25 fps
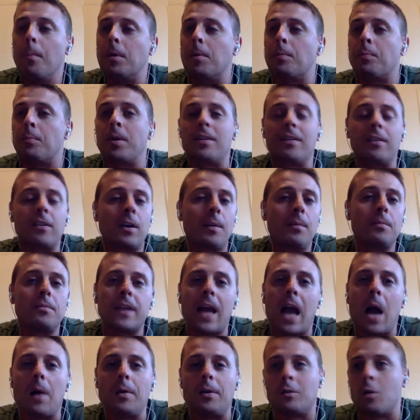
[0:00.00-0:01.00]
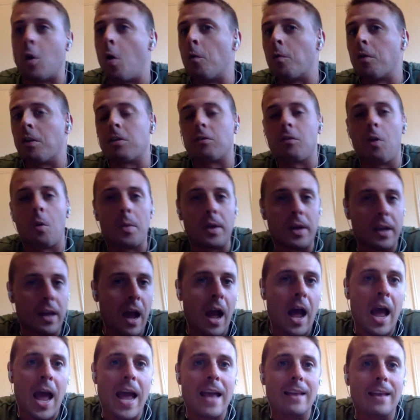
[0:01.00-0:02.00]
But if Brissett comes out and he's overthrowing
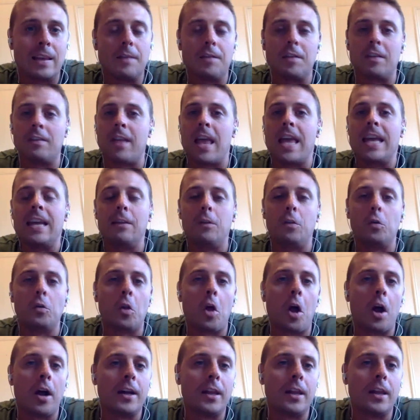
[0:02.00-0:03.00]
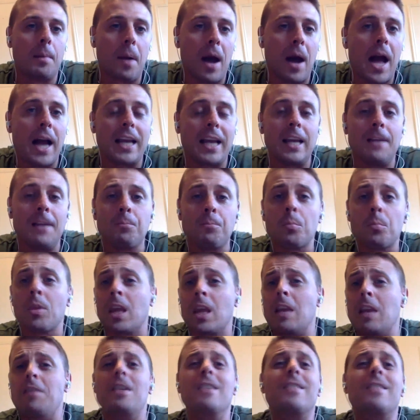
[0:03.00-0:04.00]
guys, if he's taking too long in the pocket,
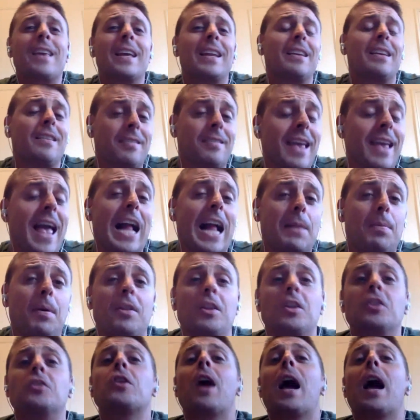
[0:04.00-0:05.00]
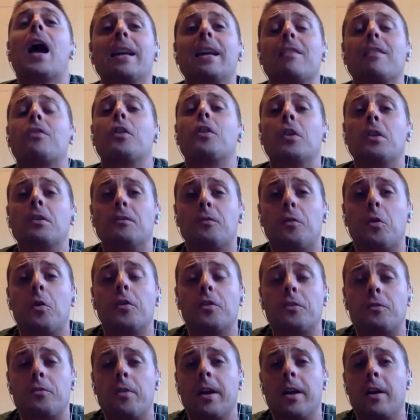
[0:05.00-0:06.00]
if he's getting sacked by the Giants' 3rd and
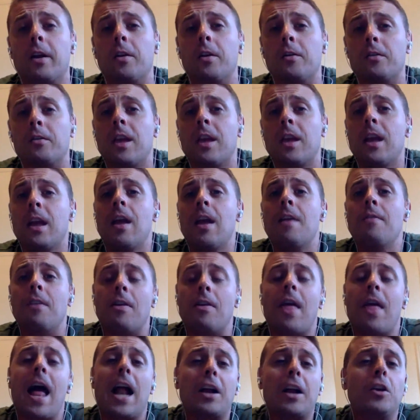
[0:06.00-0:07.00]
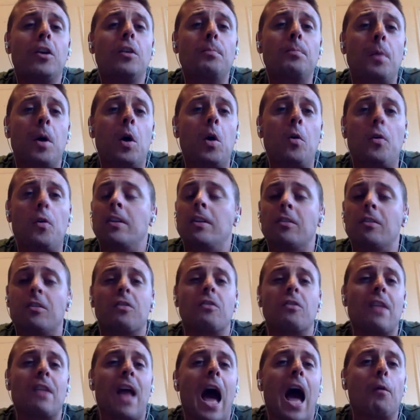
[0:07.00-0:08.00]
4th stringers, then that could bode that he's
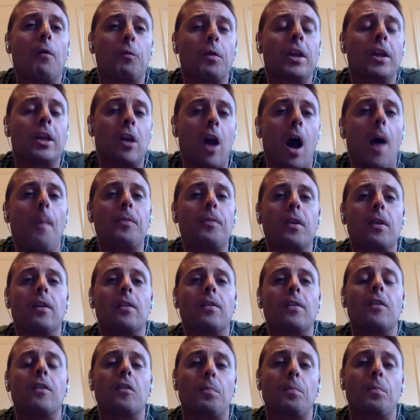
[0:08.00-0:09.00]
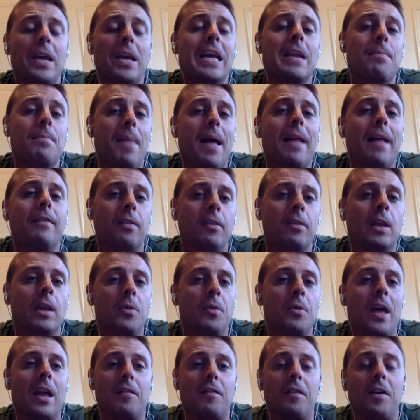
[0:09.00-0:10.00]
just not really up to speed mentally
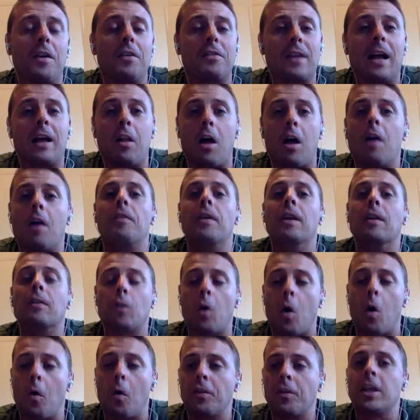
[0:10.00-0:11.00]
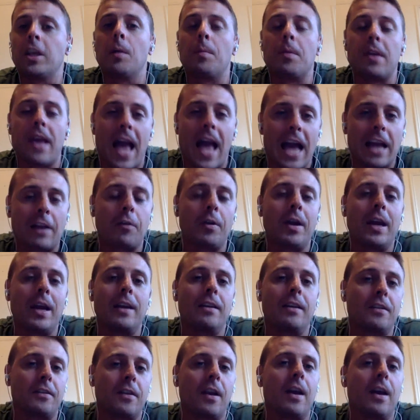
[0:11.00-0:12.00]
with the NFL-style offense. So hopefully he'll be accurate
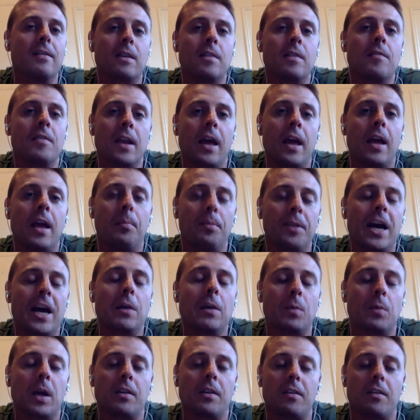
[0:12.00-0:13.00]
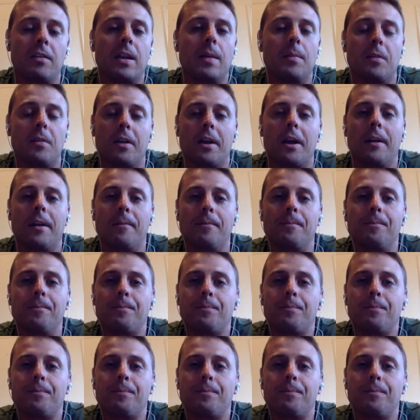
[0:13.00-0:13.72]
and decisive and plays behind the team tonight.